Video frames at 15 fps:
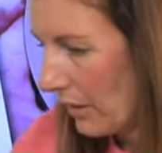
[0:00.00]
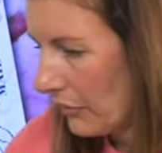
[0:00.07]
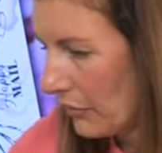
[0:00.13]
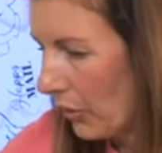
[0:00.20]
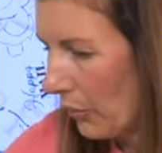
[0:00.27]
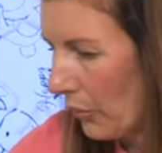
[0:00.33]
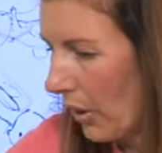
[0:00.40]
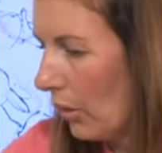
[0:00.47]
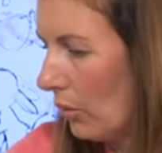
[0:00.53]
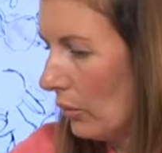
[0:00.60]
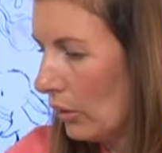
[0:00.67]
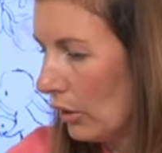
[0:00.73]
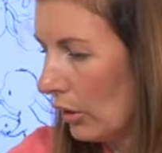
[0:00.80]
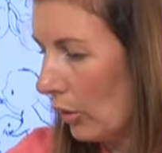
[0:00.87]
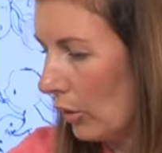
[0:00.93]
So the whole
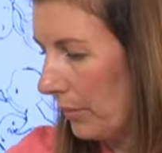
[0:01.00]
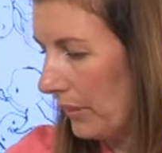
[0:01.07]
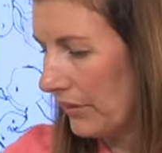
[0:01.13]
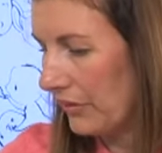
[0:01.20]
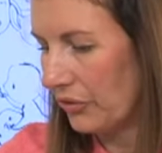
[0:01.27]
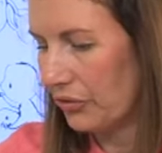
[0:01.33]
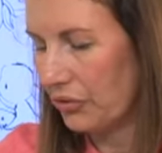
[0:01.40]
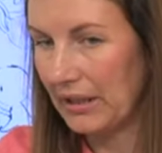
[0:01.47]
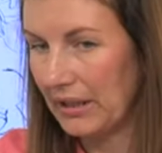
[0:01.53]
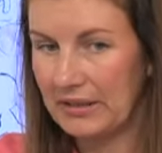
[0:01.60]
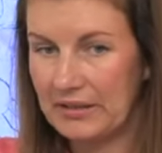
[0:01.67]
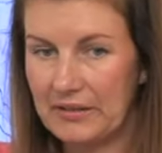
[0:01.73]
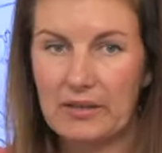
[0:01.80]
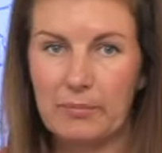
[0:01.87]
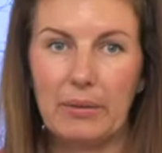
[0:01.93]
club is to try and
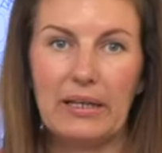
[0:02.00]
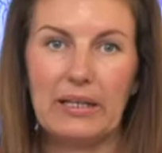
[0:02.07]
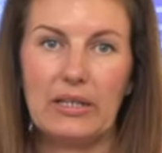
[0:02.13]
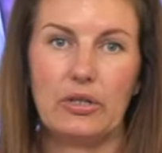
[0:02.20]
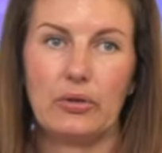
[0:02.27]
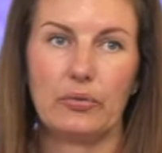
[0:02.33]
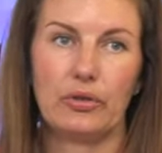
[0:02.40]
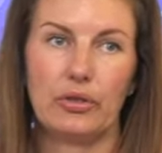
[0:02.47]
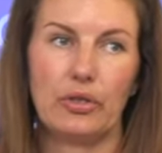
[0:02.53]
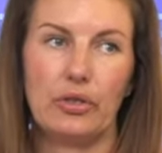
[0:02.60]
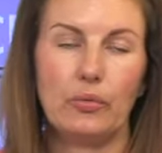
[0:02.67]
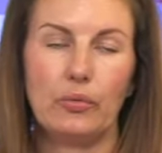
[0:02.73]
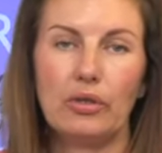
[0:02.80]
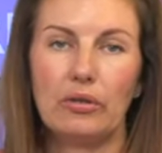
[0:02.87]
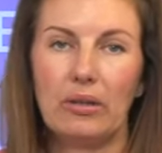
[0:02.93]
inspire you to
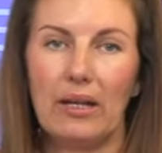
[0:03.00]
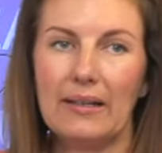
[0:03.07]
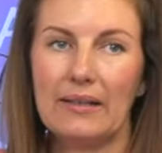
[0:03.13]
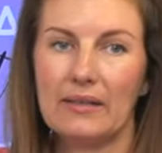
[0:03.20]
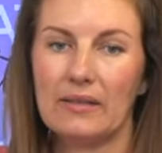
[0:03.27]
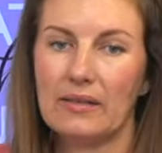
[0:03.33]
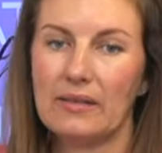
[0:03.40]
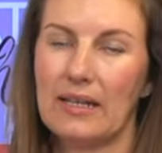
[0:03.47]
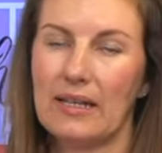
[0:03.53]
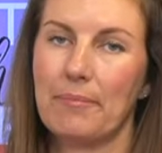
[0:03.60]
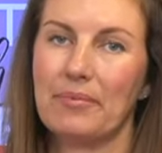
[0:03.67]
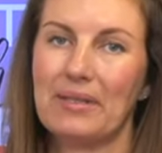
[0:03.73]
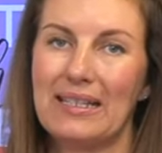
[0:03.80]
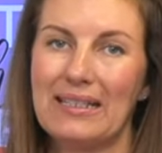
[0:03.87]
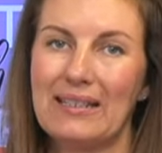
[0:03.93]
utilise the
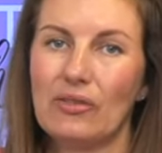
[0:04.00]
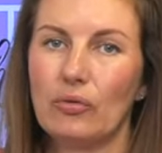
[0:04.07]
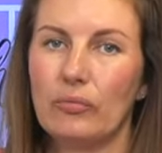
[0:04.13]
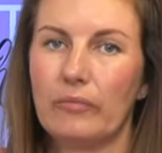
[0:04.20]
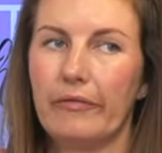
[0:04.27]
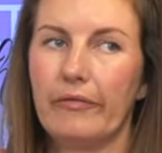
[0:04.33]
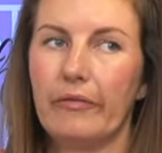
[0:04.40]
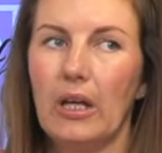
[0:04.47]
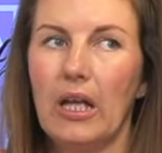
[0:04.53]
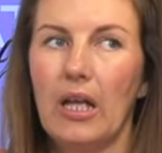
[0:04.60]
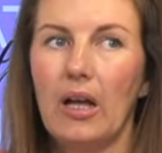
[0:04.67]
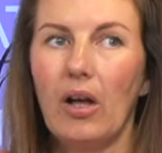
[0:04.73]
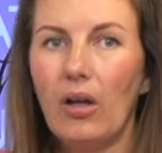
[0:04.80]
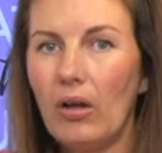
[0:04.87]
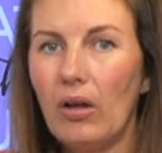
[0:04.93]
stamps in some form.
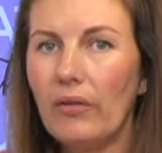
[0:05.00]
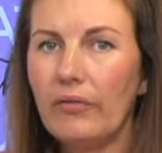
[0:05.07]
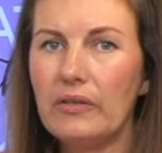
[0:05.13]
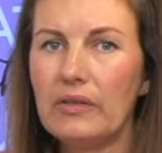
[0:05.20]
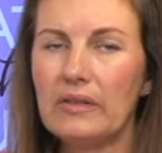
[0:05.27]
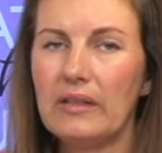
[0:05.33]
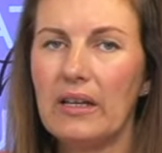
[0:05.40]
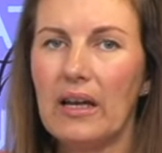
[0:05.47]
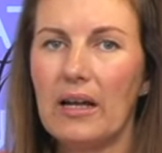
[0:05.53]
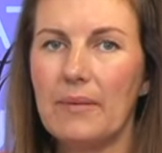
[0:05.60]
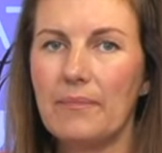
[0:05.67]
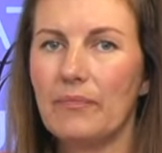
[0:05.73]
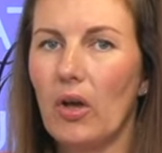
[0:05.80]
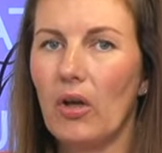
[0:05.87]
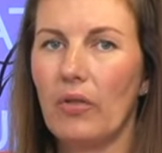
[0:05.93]
Obviously,
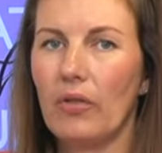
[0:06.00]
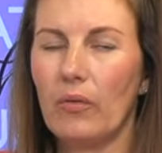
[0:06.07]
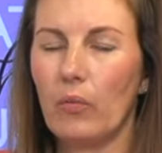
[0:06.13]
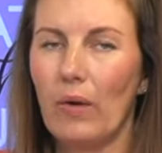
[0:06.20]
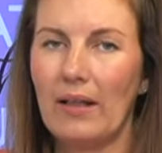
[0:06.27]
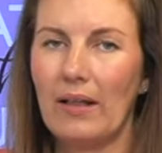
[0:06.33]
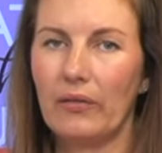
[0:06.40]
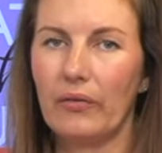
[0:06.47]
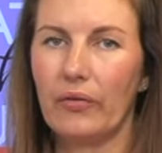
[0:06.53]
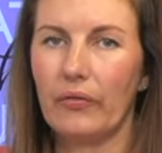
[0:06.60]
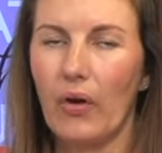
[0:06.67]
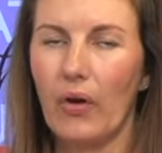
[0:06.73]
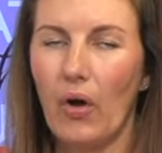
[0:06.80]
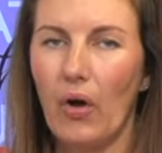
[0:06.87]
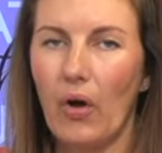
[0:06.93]
I'm not the wealth of
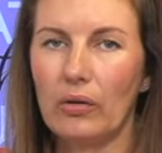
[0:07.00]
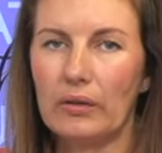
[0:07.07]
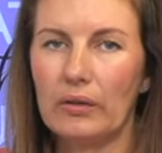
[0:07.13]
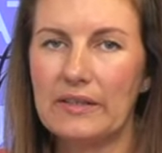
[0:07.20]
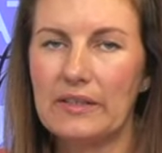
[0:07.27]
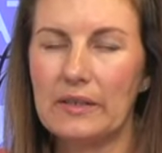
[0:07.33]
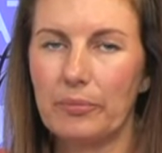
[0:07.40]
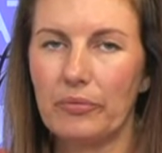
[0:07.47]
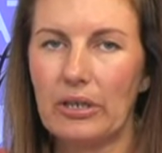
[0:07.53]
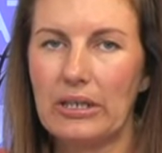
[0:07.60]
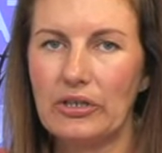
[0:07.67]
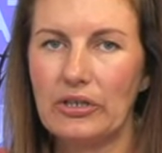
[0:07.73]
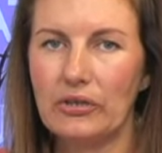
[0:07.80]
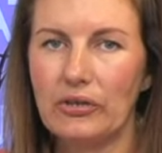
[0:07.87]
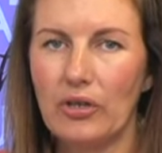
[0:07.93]
all
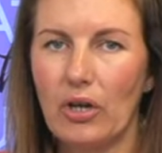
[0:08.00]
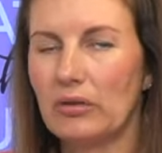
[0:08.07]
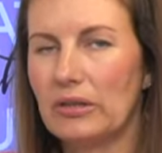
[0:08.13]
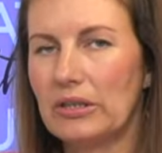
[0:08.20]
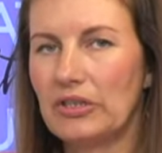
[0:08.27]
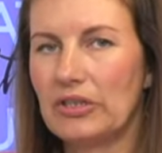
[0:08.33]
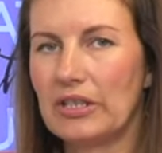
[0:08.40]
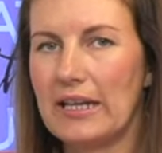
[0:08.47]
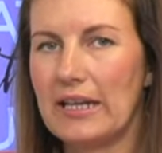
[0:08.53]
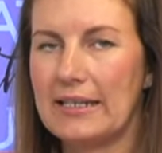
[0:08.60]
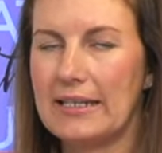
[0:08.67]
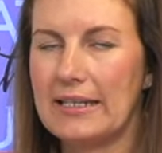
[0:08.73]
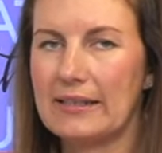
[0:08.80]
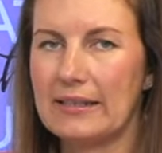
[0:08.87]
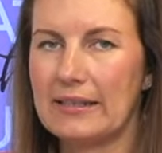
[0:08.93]
inspiration, knowledge,
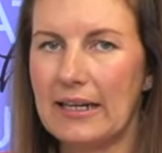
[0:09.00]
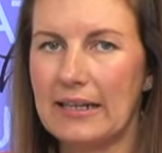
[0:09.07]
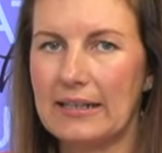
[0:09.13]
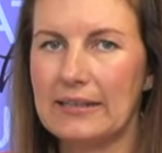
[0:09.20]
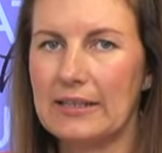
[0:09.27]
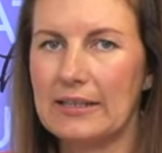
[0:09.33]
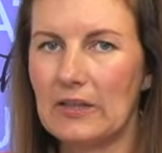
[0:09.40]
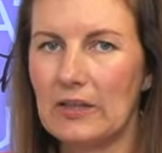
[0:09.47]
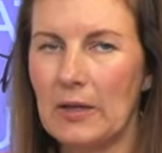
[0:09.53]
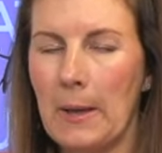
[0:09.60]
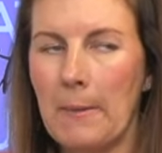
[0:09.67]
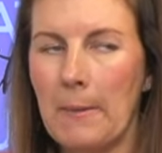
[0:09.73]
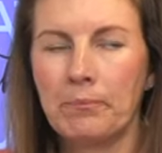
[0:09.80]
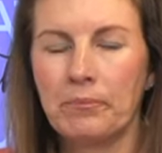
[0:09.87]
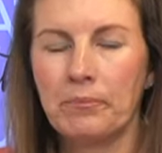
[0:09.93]
techniques and ideas.
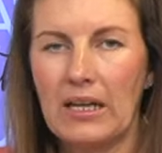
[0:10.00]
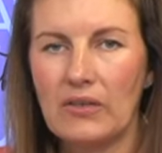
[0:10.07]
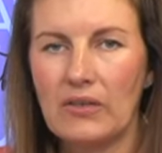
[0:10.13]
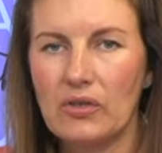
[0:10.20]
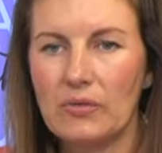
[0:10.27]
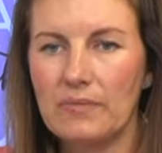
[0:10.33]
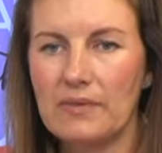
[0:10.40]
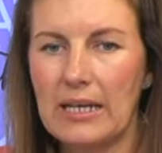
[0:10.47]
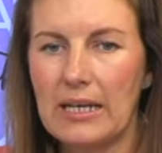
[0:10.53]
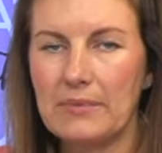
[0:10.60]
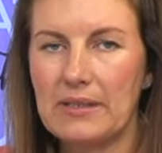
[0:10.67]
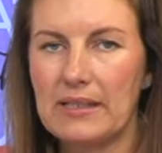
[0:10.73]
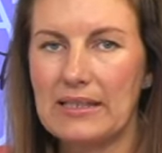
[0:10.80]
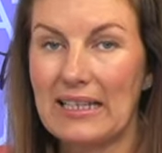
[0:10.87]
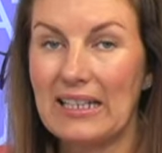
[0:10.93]
And
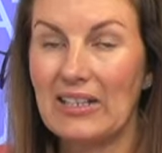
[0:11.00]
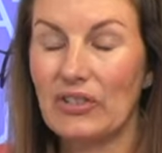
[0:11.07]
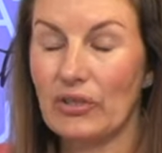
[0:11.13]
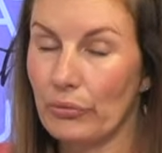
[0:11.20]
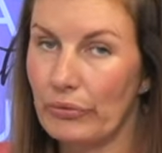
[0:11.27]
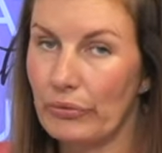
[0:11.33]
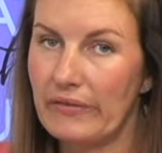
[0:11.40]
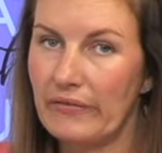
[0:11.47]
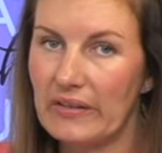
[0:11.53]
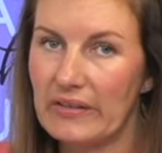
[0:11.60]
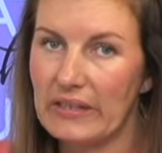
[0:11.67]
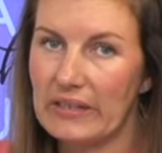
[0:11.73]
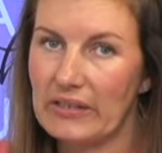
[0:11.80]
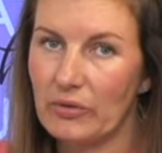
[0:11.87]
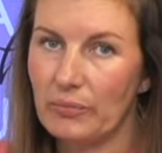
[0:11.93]
sometimes it's nice to
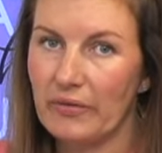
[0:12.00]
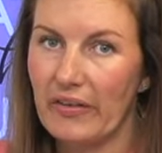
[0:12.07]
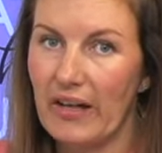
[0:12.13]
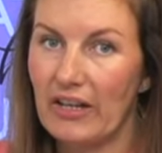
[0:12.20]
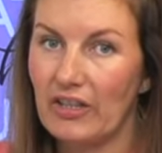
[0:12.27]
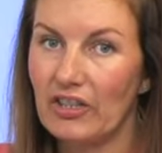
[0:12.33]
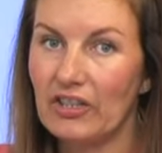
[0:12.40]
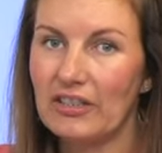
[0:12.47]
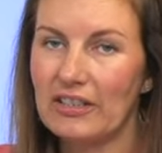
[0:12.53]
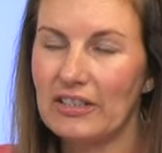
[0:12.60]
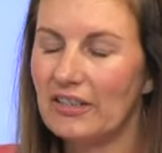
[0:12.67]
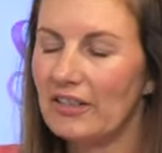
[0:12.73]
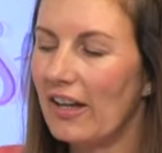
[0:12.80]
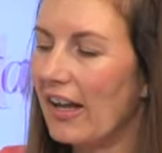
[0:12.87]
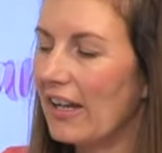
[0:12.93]
revisit some of our
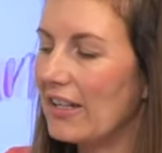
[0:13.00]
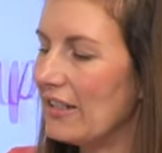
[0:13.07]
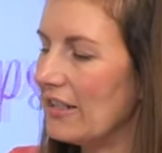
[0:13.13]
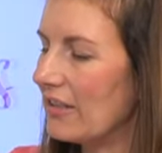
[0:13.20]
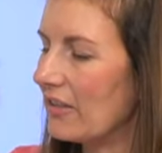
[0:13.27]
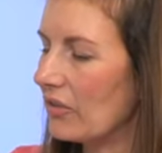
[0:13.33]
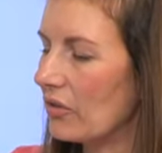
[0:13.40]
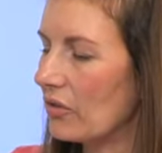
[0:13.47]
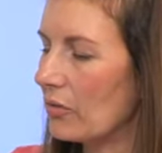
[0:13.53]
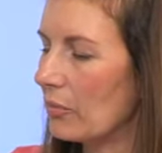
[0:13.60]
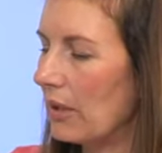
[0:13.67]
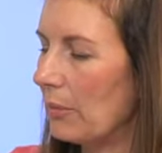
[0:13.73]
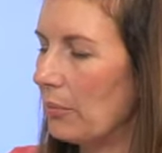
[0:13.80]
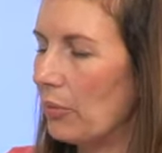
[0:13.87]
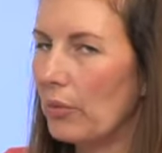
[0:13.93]
earlier ideas as
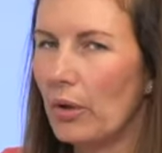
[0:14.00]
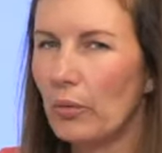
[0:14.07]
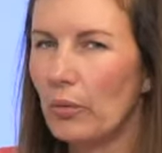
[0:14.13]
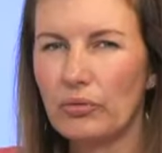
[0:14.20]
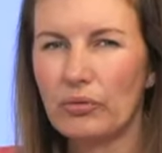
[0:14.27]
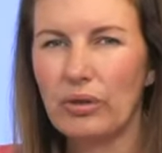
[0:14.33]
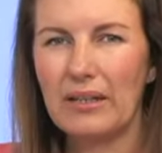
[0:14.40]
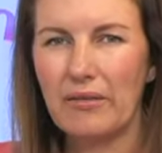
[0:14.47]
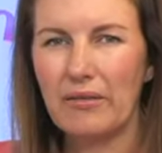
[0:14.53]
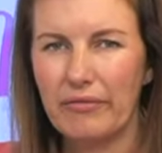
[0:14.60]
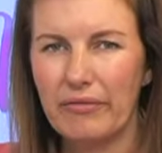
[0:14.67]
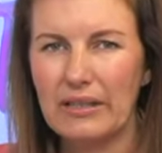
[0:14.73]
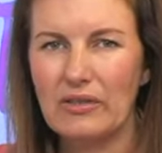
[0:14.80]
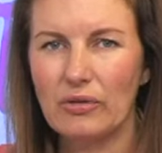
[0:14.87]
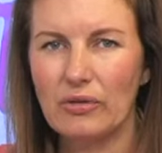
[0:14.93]
well. But we always try and
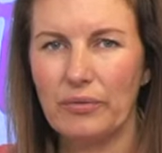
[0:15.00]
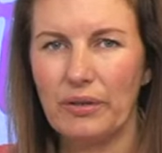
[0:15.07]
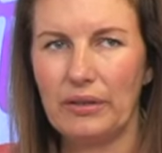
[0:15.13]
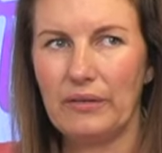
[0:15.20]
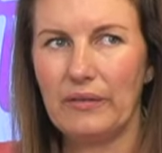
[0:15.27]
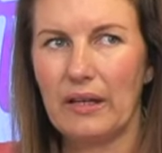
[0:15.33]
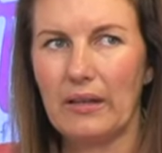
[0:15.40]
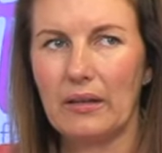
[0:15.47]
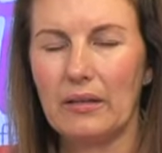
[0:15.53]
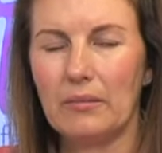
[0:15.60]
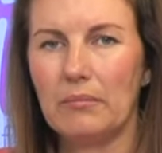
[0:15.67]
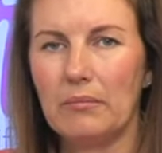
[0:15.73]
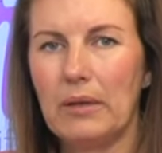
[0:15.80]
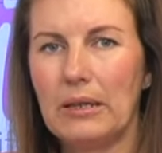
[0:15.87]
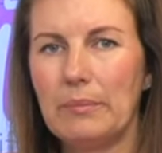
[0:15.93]
thread something in there
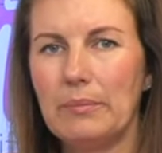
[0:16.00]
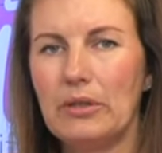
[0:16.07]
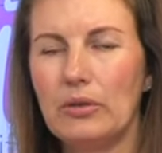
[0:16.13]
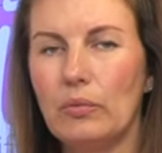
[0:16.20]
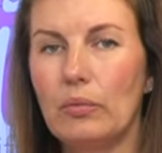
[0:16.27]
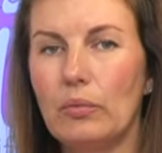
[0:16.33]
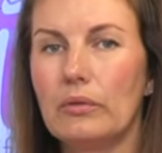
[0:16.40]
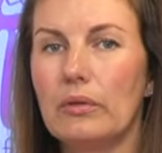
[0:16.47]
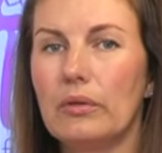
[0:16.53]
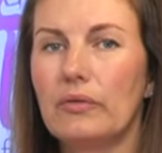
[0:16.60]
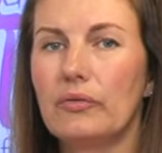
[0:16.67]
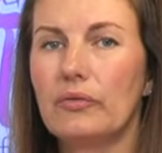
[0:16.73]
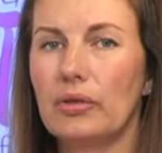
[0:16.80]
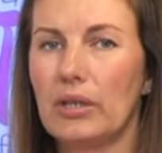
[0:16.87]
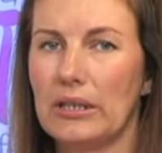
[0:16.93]
that maybe you wouldn't
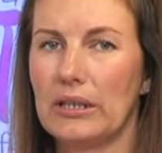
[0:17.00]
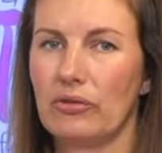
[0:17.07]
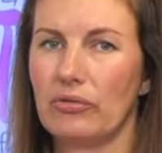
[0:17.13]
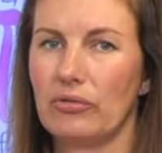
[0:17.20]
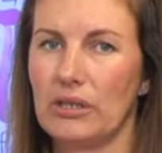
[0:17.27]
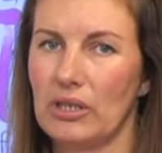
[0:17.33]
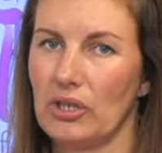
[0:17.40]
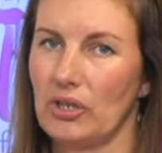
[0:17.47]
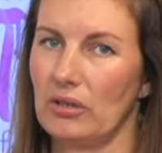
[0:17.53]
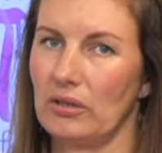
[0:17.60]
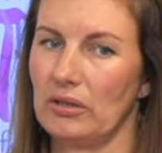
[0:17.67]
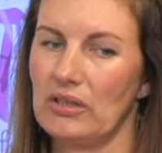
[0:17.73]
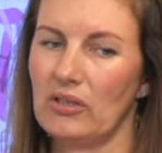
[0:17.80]
have tried traditionally.